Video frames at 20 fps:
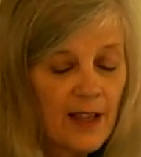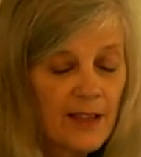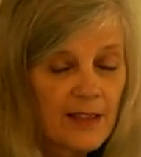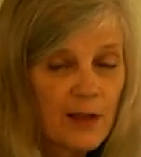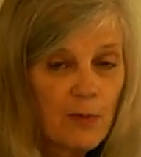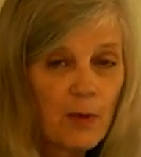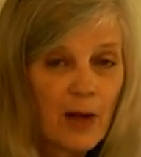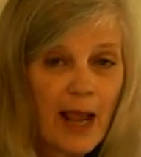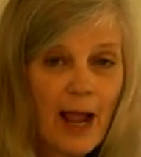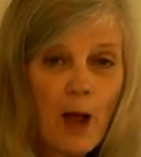
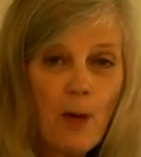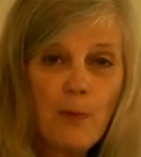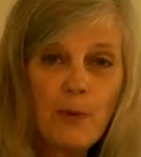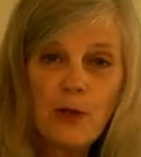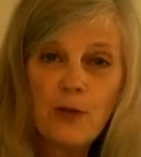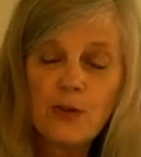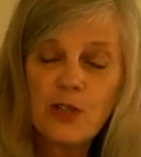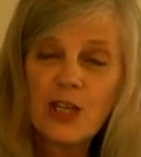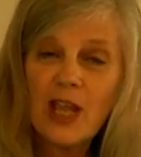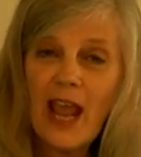that will help
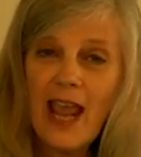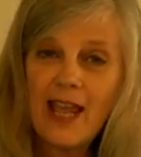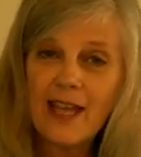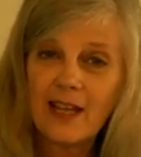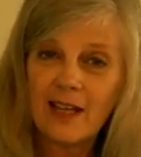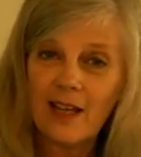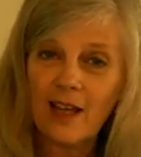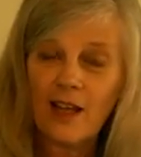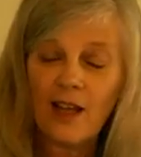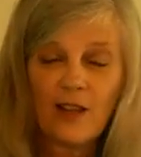you take
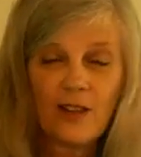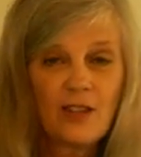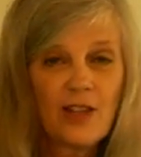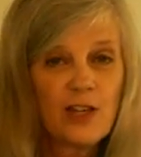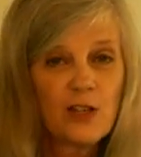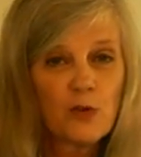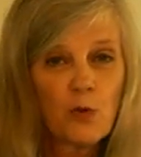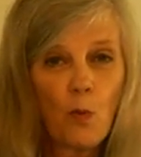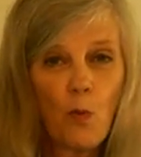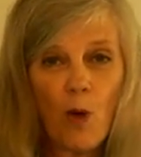
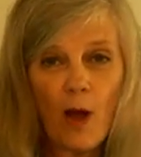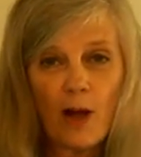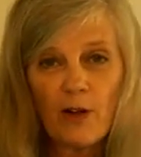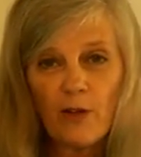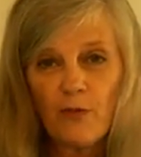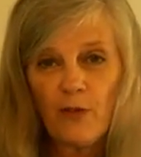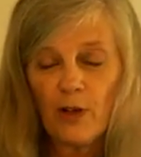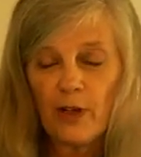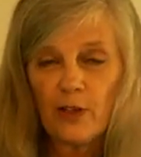these wonderful